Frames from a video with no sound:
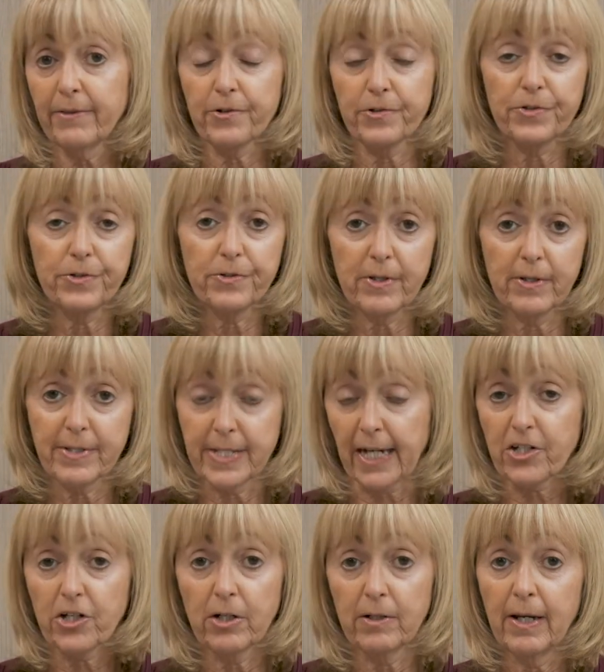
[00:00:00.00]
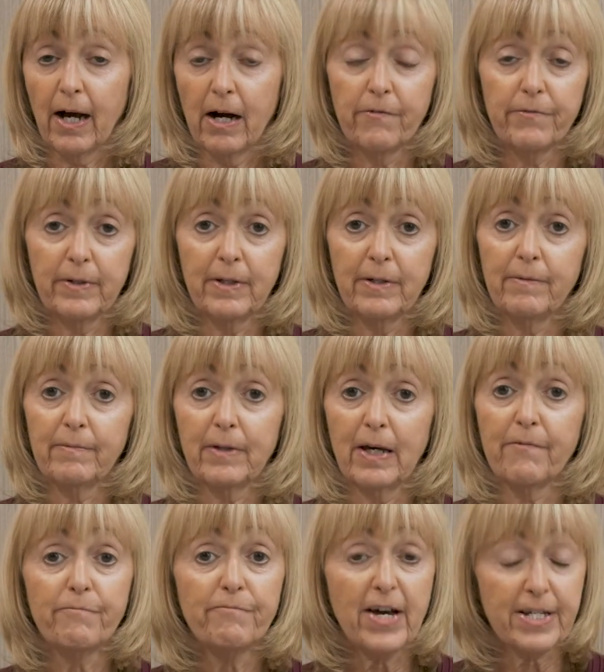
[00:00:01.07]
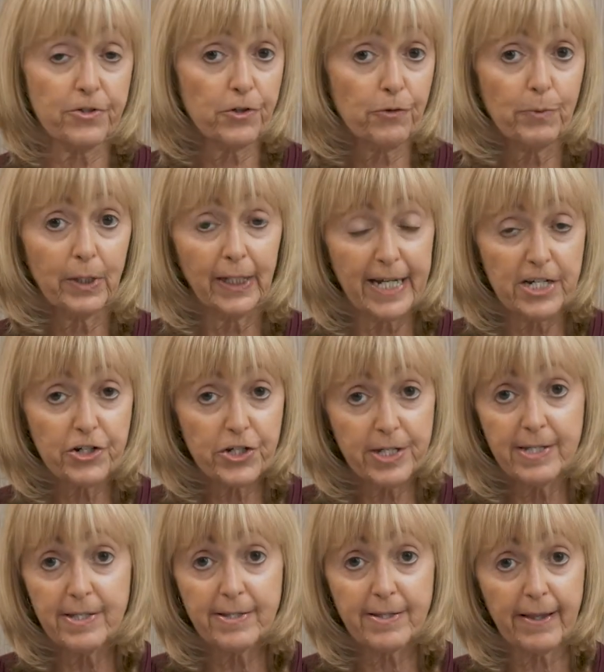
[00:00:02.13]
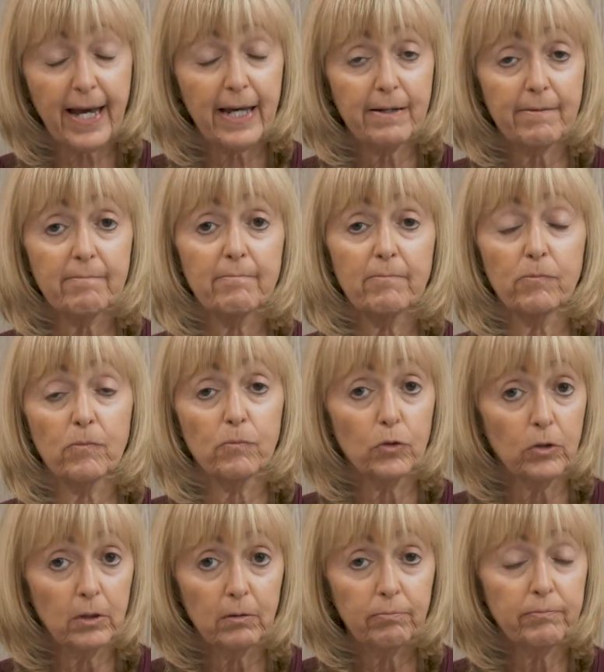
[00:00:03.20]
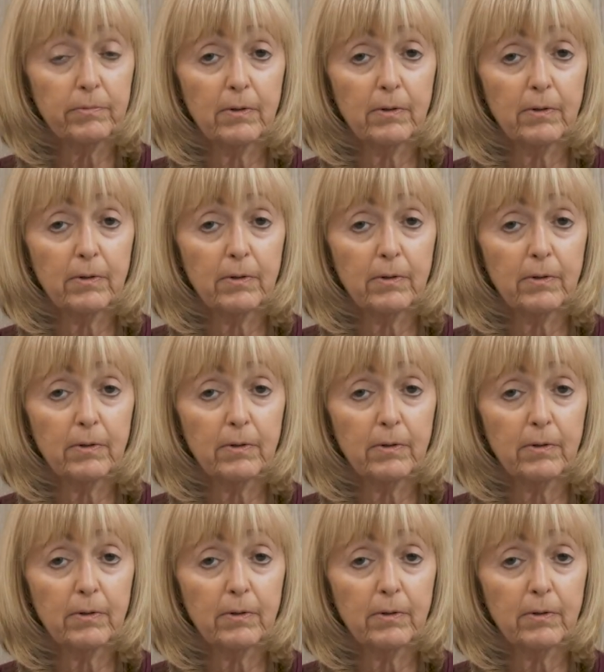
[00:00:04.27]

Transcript: There's usually a section of investor relations that will